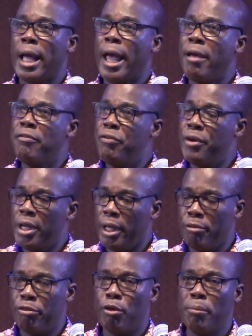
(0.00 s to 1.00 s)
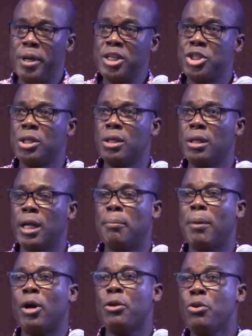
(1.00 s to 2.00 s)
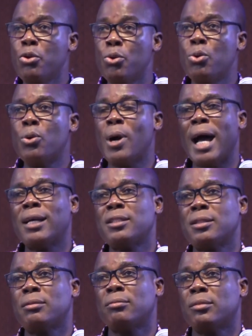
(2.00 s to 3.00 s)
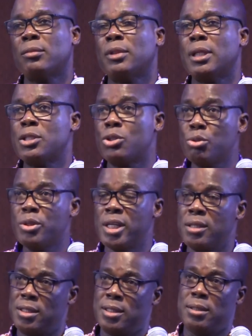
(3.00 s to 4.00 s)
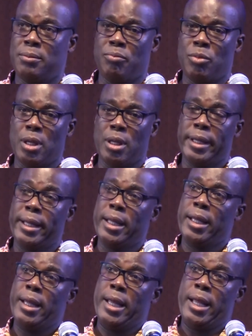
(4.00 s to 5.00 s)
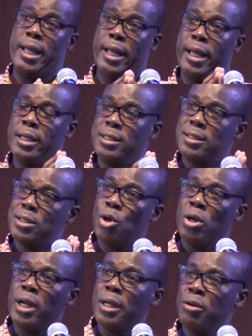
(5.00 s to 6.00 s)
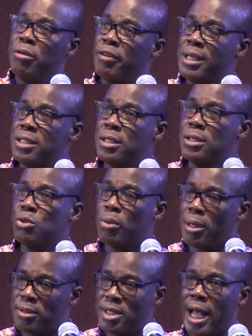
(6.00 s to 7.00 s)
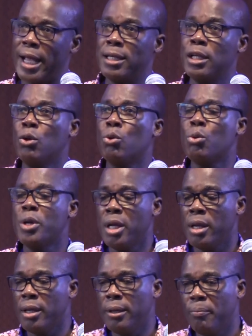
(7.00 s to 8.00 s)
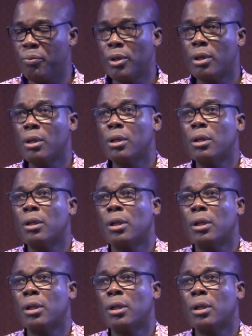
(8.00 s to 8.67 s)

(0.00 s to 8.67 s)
Every information about you as the student is on the university's website, including